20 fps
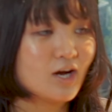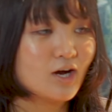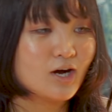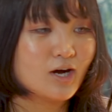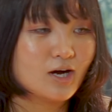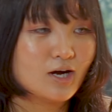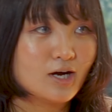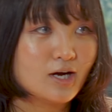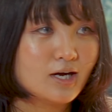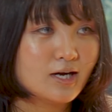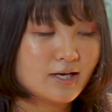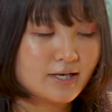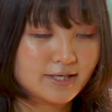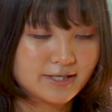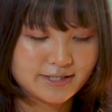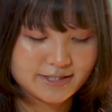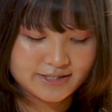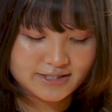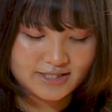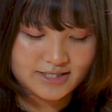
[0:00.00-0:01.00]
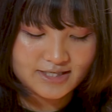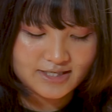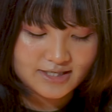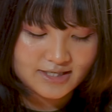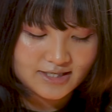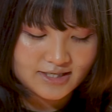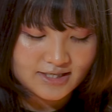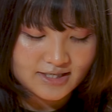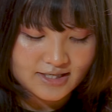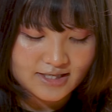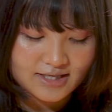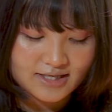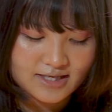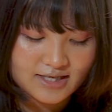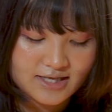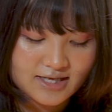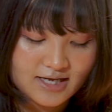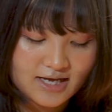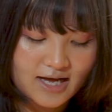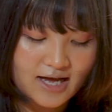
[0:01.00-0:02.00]
on,
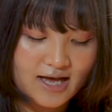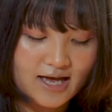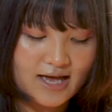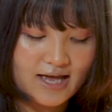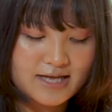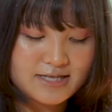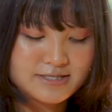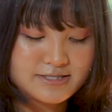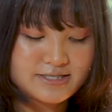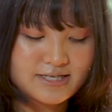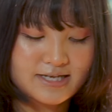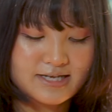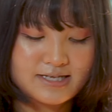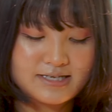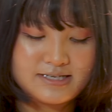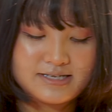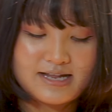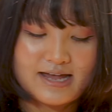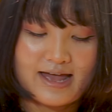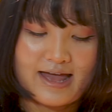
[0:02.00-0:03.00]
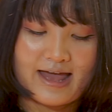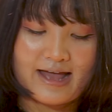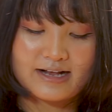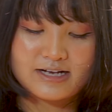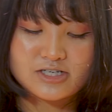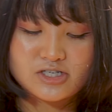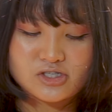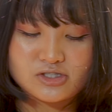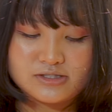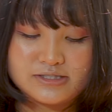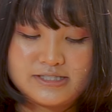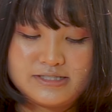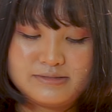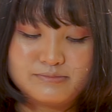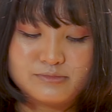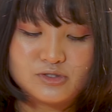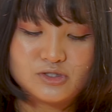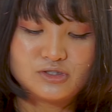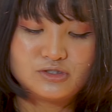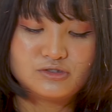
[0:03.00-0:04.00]
I did actually
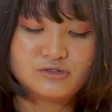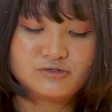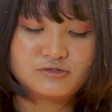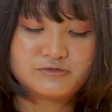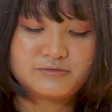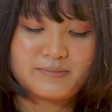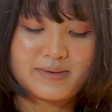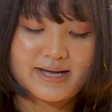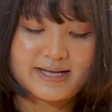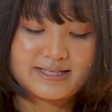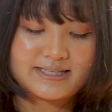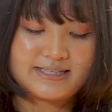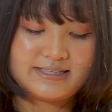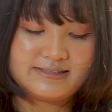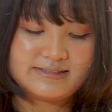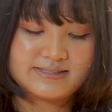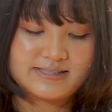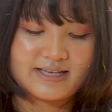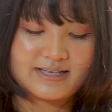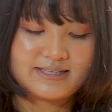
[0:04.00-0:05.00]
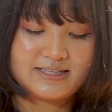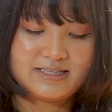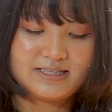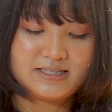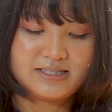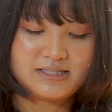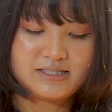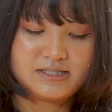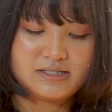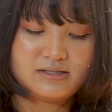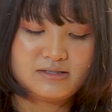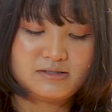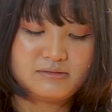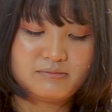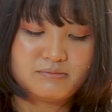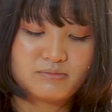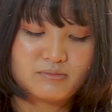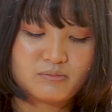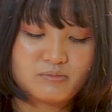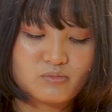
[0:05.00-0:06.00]
move my Kiseki
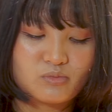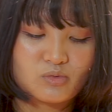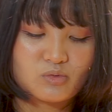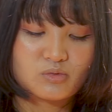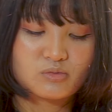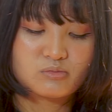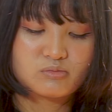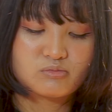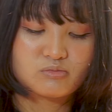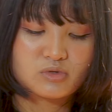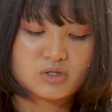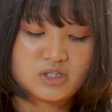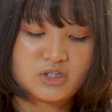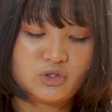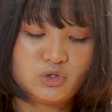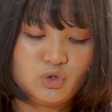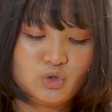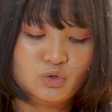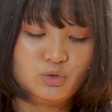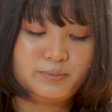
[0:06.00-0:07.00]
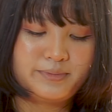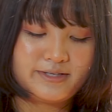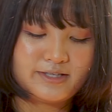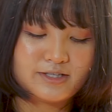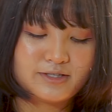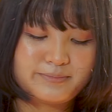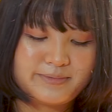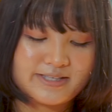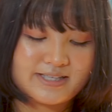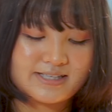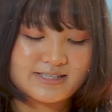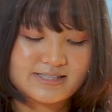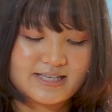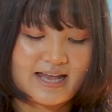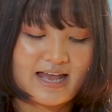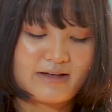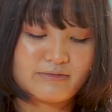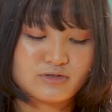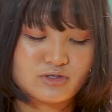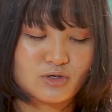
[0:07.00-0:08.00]
cube here because I
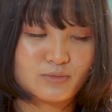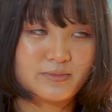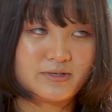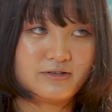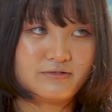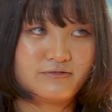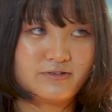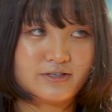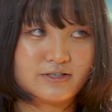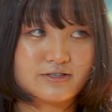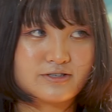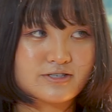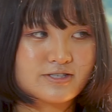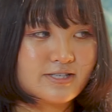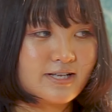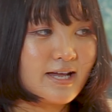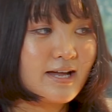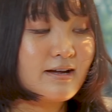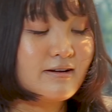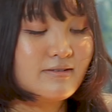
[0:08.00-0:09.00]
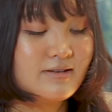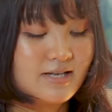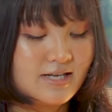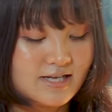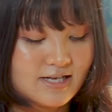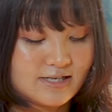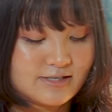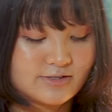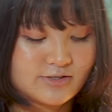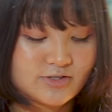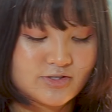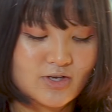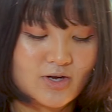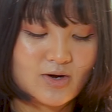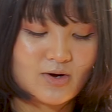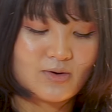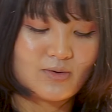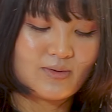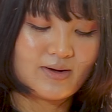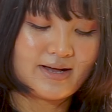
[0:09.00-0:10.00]
have so many figures now,
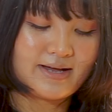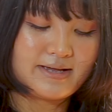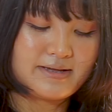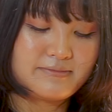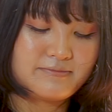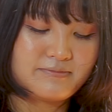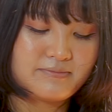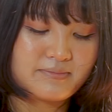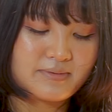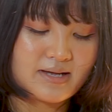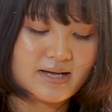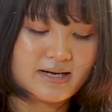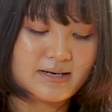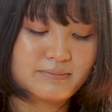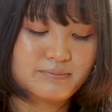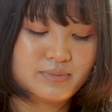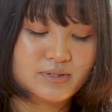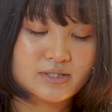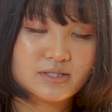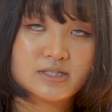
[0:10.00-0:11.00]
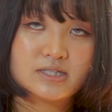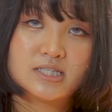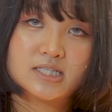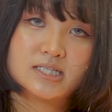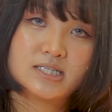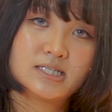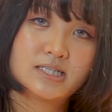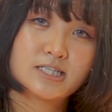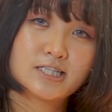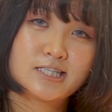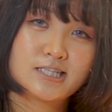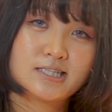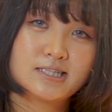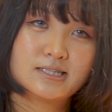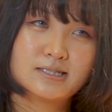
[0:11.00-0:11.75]
so I kind of put the